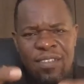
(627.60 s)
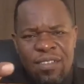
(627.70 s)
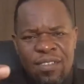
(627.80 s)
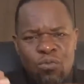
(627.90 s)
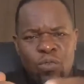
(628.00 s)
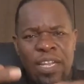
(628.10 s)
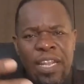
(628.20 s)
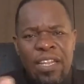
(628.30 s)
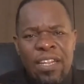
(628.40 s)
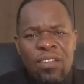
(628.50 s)
sweet,
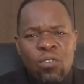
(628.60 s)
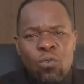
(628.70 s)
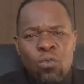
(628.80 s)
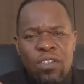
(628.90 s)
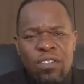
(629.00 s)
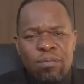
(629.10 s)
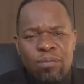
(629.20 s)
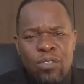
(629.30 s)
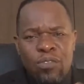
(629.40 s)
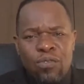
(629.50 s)
good,
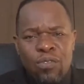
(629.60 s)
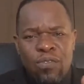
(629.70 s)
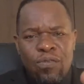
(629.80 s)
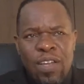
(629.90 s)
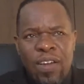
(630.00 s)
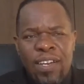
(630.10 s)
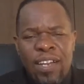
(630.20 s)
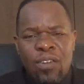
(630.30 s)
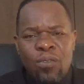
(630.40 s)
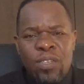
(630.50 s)
beautiful, flowery
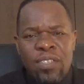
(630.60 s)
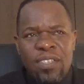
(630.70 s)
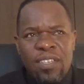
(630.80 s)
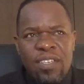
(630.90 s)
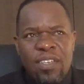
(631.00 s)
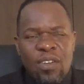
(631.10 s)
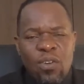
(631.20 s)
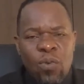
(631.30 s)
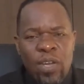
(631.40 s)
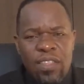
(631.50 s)
language.
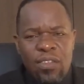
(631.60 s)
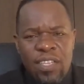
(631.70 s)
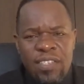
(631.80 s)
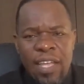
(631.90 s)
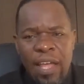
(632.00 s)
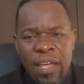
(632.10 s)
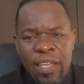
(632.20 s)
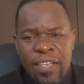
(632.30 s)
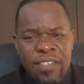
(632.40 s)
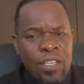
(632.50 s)
When the other side
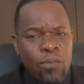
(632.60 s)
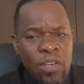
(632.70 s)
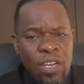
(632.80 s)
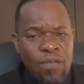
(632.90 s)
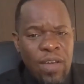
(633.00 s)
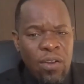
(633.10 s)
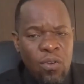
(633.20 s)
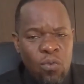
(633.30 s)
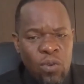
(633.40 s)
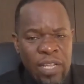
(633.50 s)
hears it, they will never
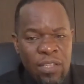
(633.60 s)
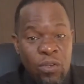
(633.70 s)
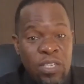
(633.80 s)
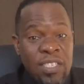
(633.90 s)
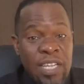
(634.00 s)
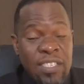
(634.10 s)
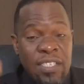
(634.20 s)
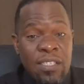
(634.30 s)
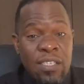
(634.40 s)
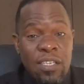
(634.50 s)
know that the original
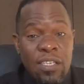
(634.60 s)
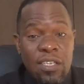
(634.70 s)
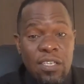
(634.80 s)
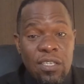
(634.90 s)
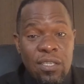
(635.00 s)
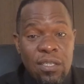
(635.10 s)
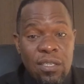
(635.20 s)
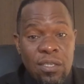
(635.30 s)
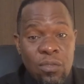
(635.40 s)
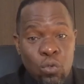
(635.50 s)
thing
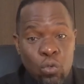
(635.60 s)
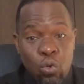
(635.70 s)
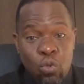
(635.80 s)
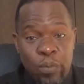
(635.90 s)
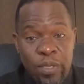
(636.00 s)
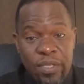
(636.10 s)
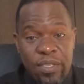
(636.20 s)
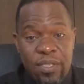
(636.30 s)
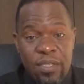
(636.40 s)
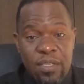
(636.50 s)
you told me
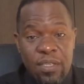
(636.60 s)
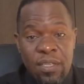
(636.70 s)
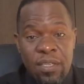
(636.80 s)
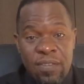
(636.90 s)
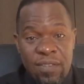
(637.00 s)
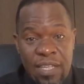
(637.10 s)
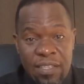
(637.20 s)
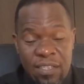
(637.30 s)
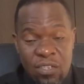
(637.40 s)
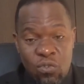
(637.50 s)
is that they